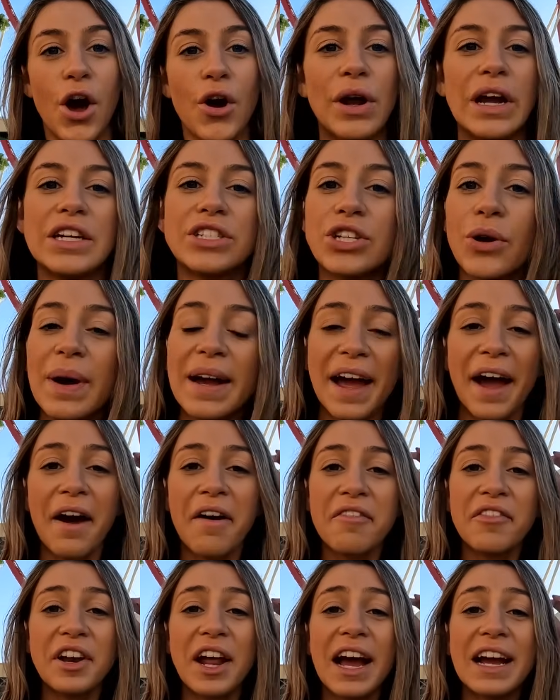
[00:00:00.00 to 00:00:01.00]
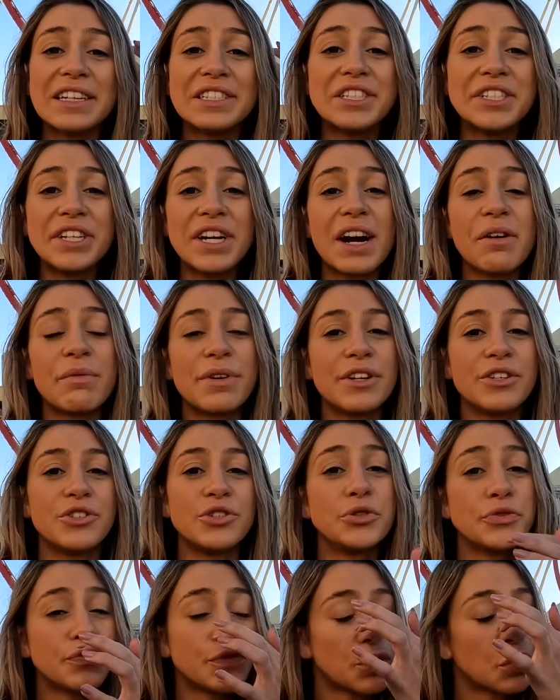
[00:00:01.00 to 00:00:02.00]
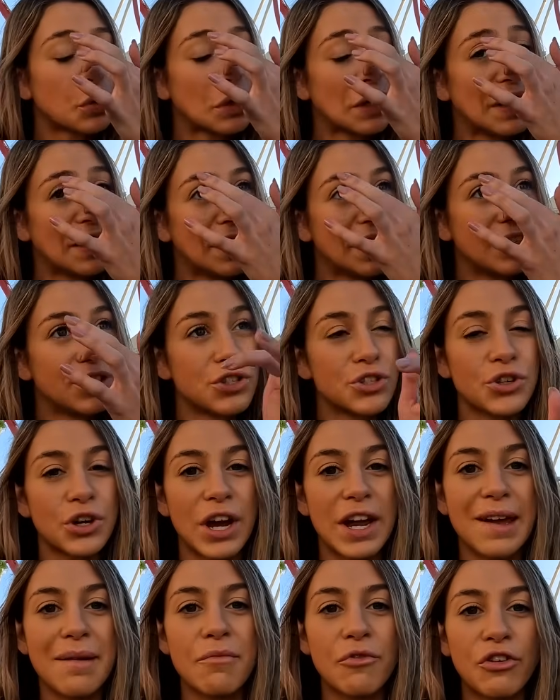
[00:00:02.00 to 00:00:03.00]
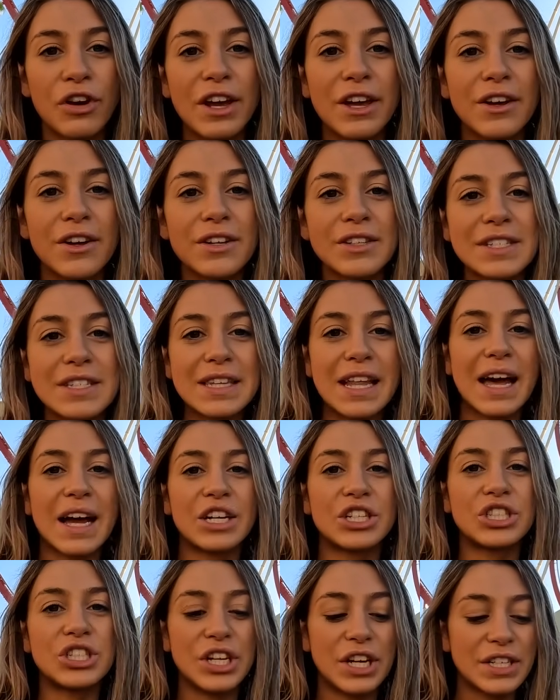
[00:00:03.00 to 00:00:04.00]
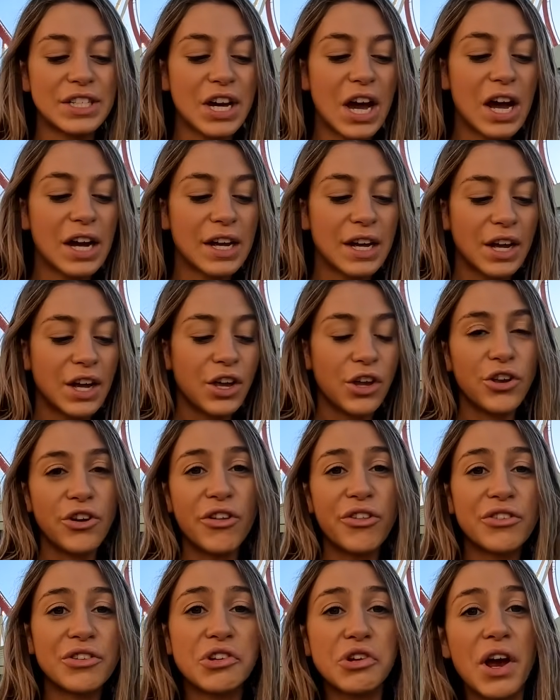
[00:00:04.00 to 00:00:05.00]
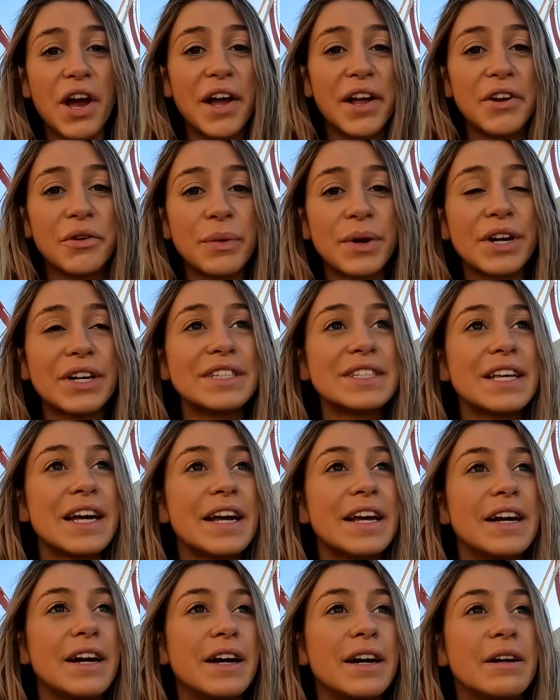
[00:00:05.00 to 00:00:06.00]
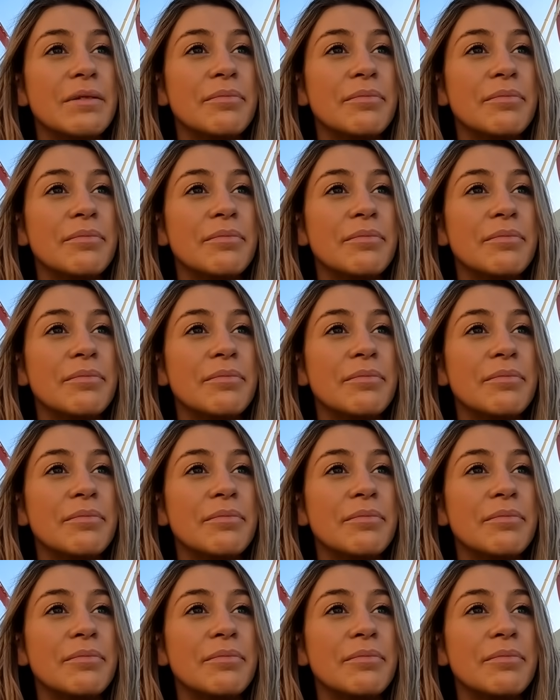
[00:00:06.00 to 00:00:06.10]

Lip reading: Okay, so I have an idea I want to do for an Instagram reel / TikTok. You know the trend where it's like